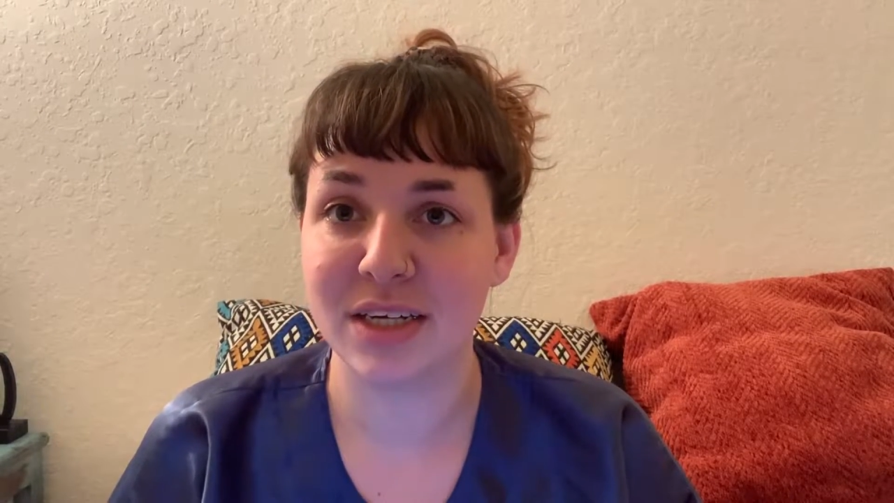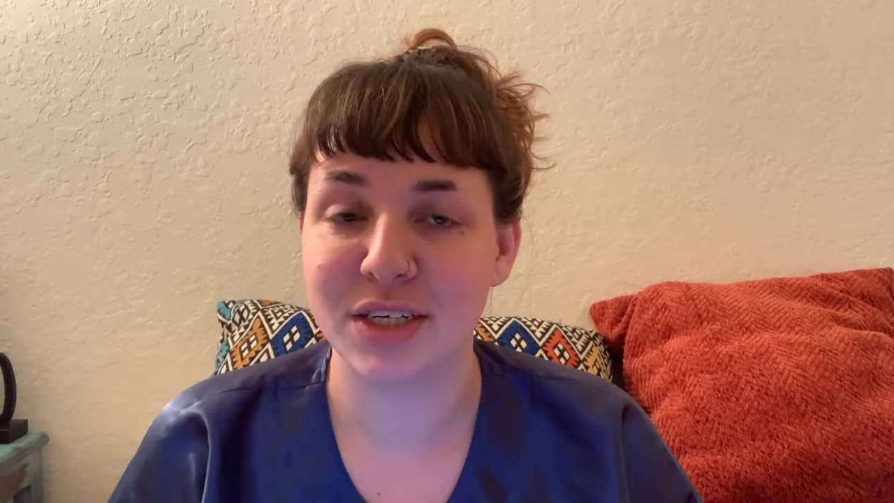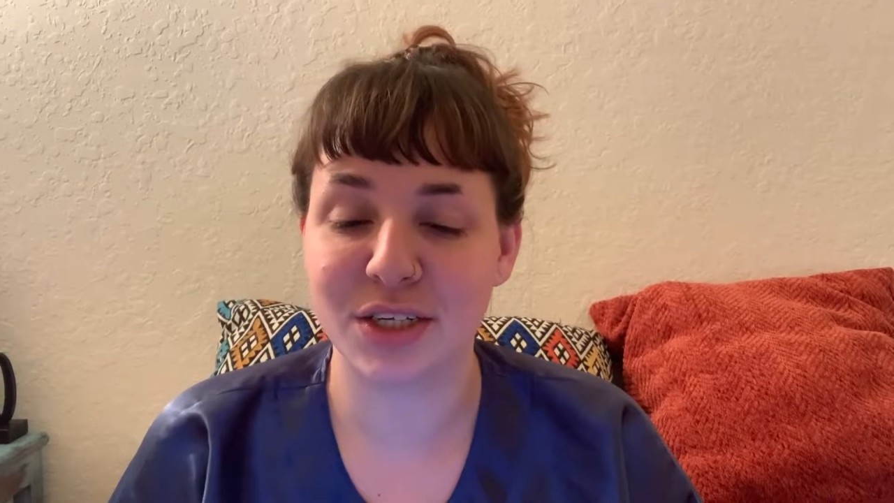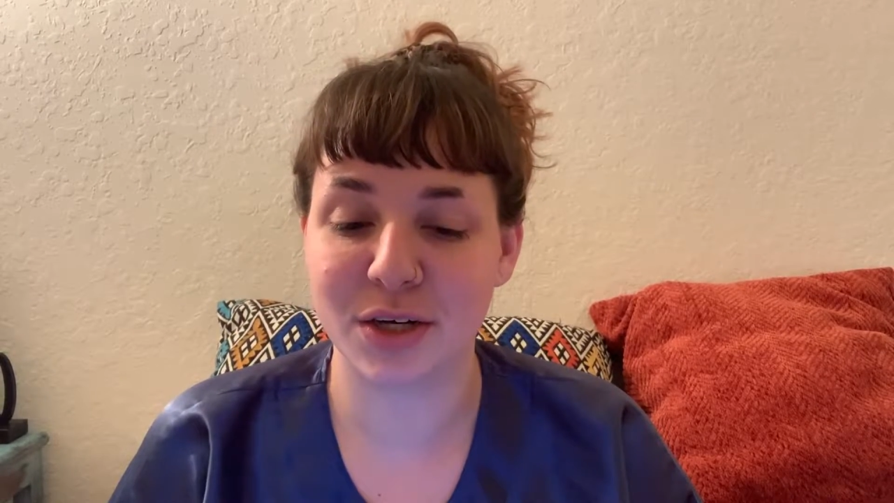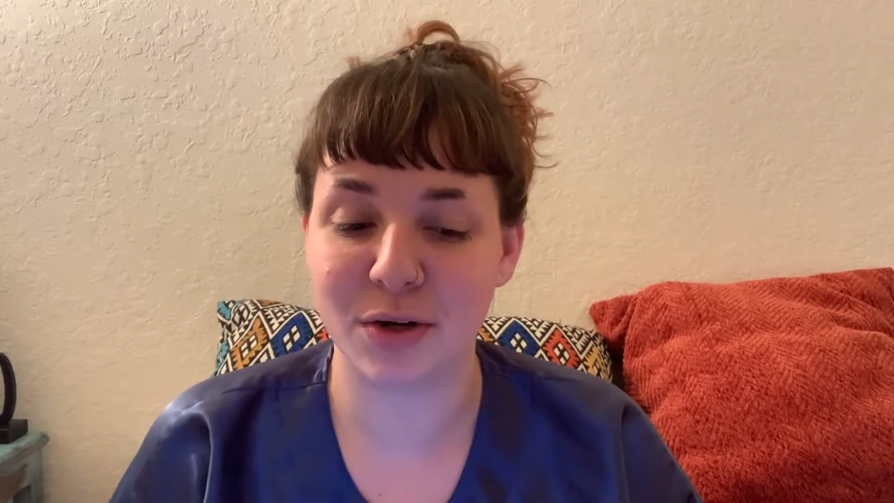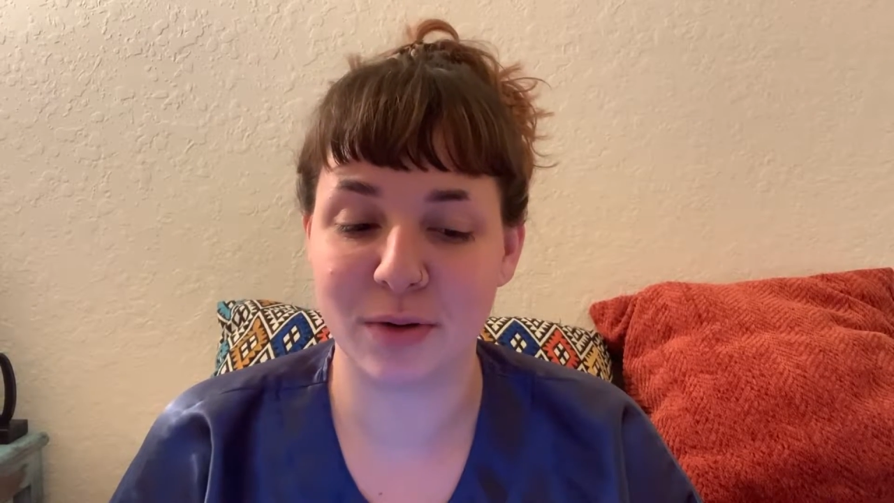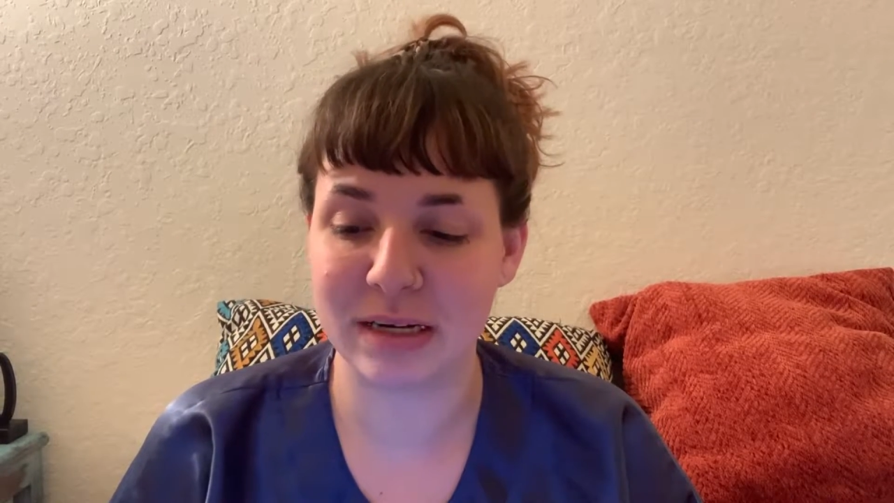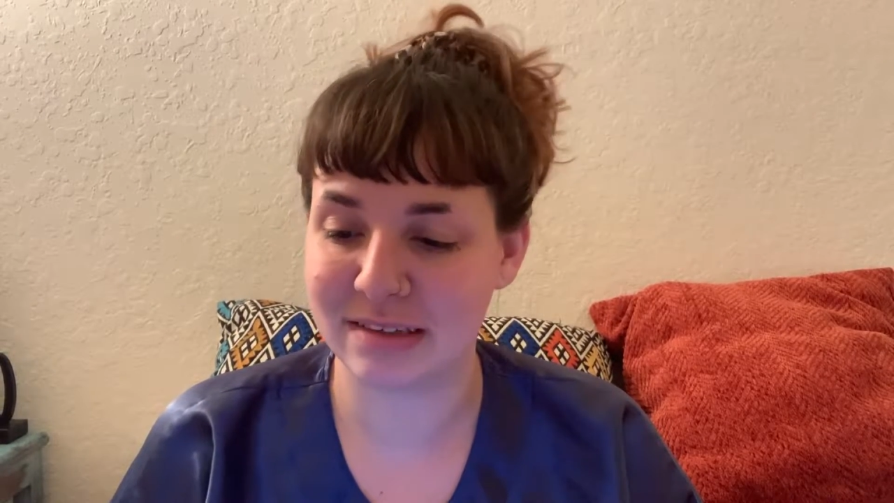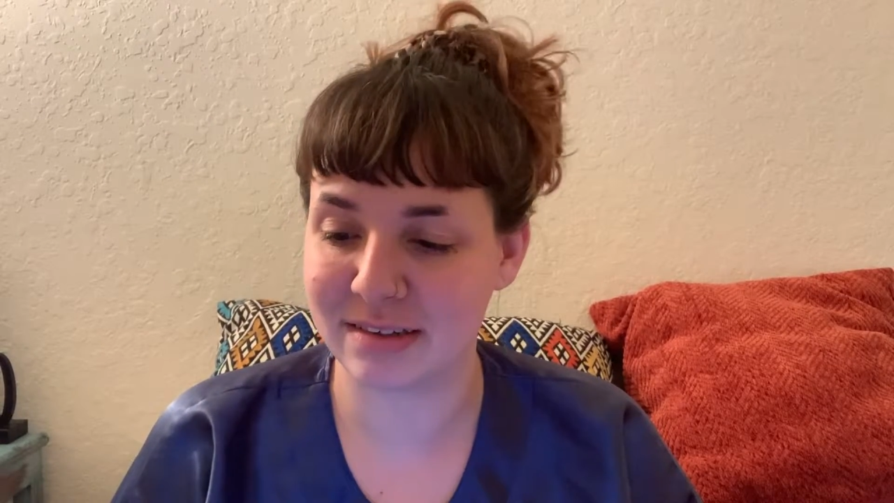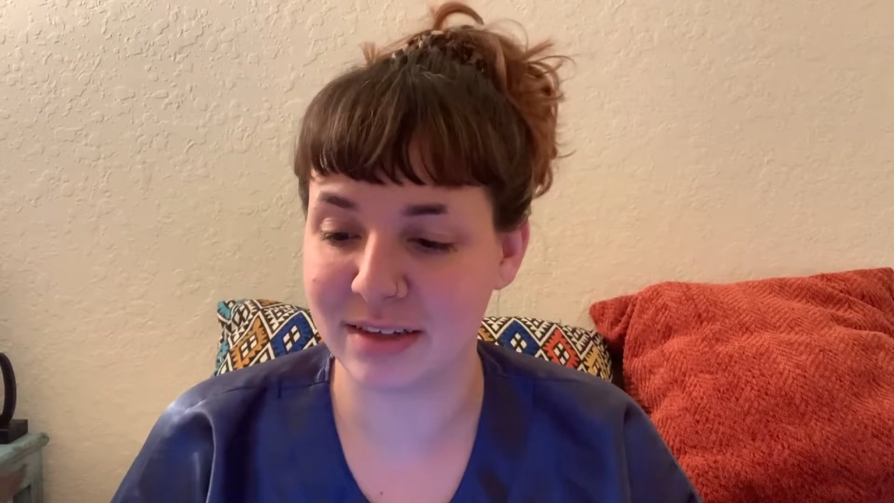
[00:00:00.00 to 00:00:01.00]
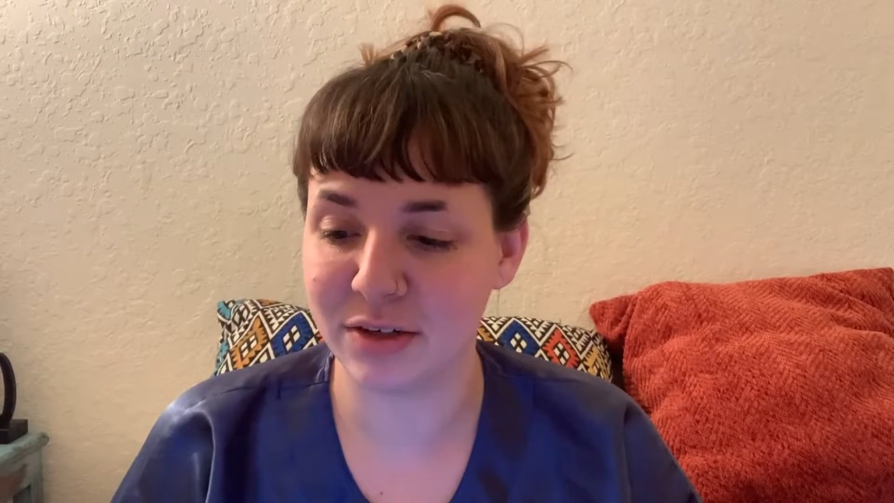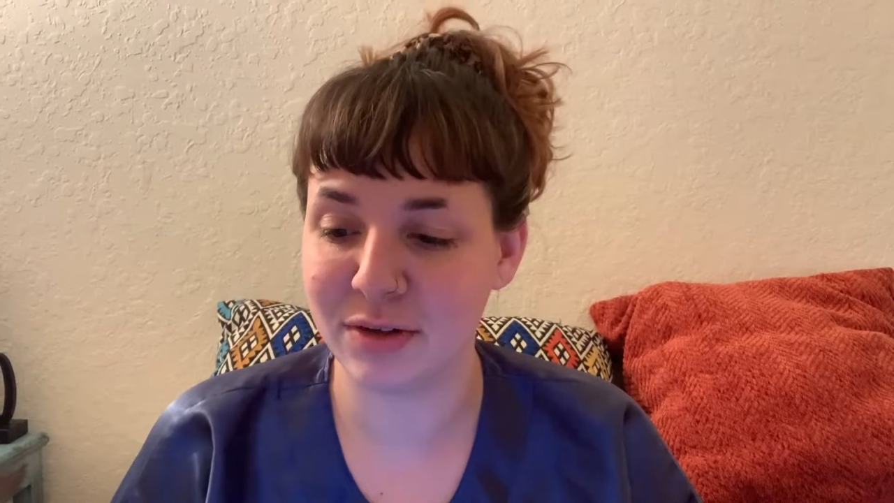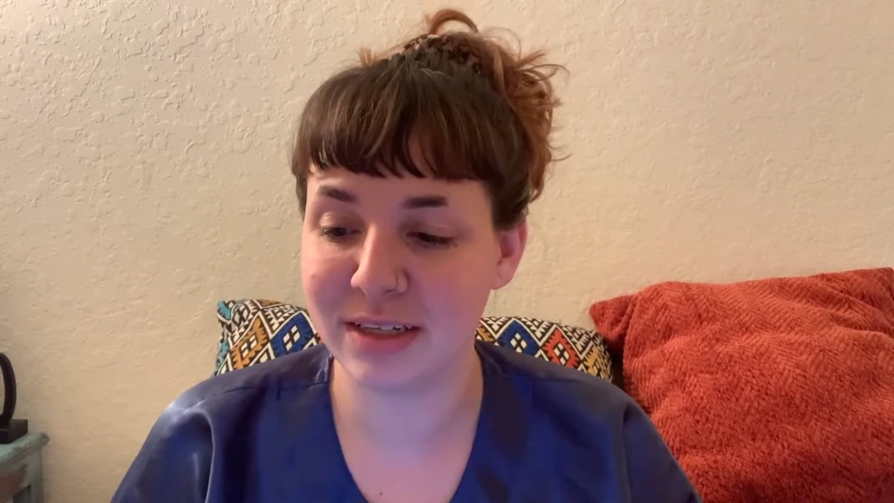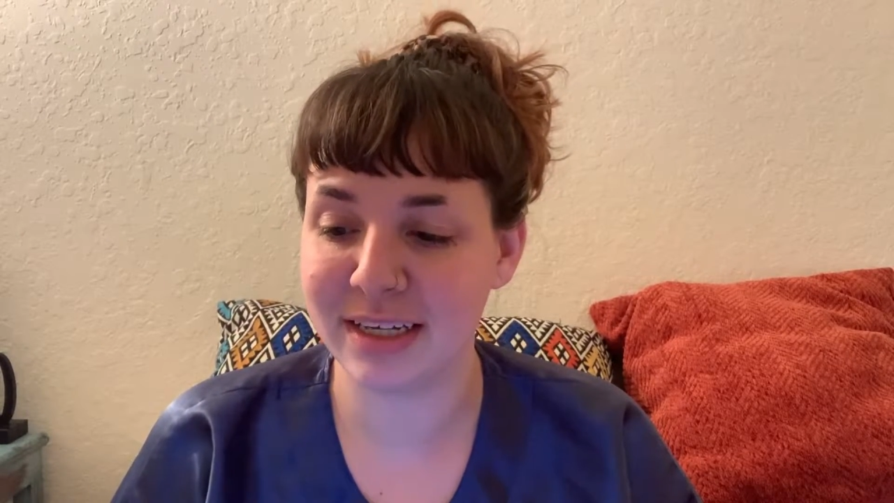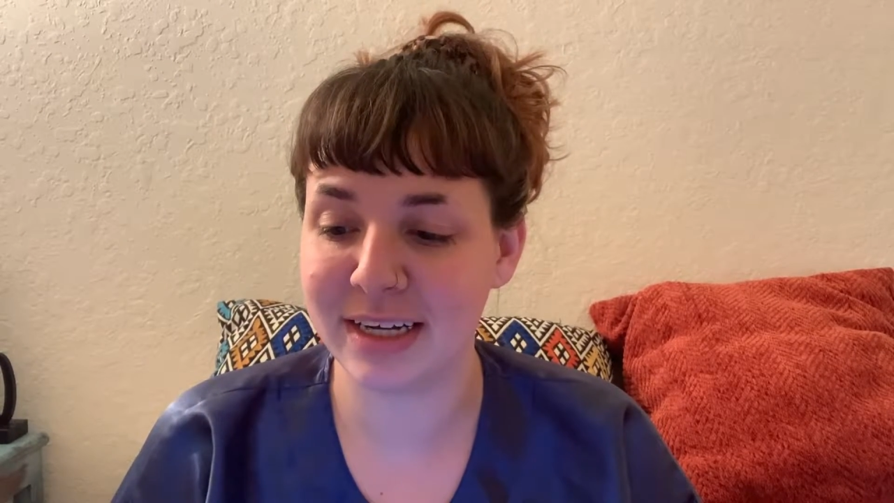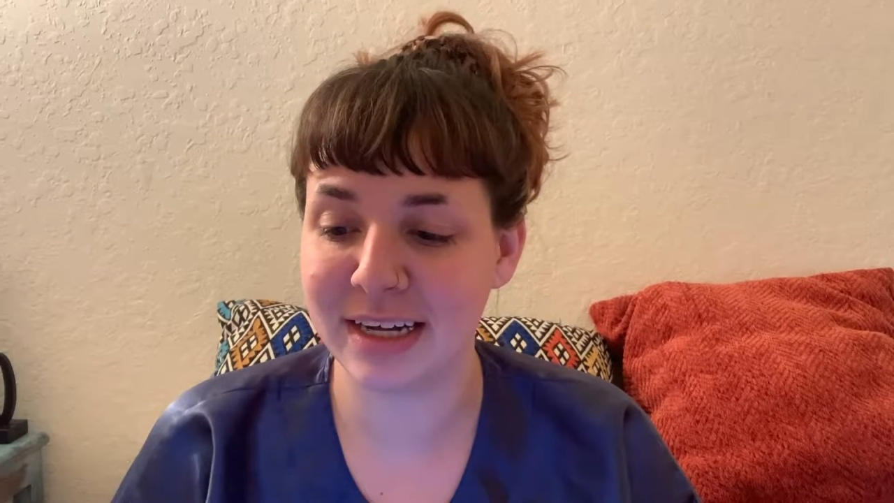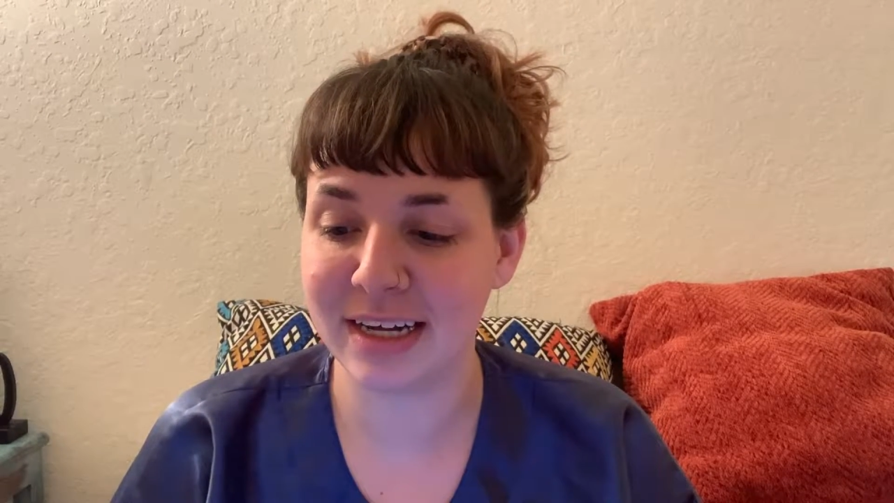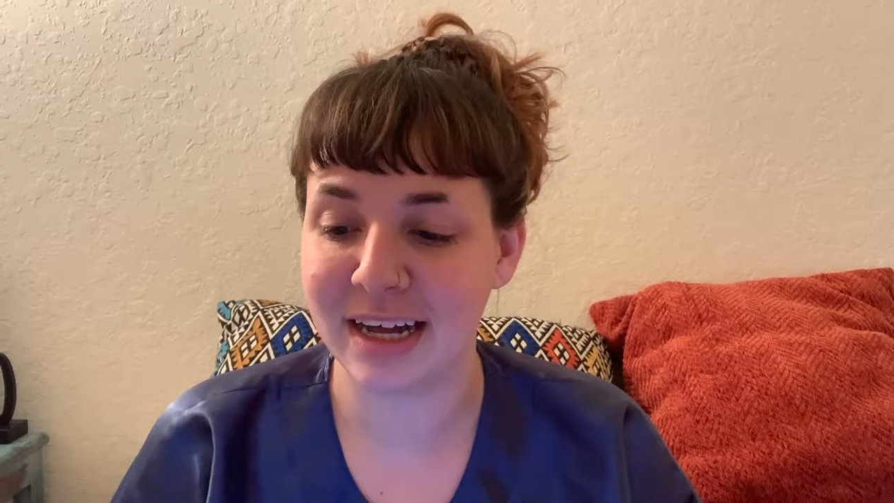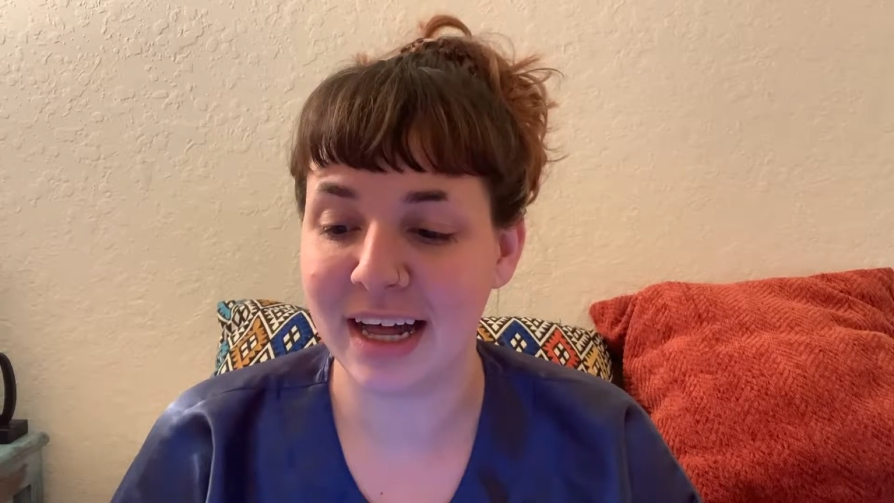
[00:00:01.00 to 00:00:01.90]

So it's literally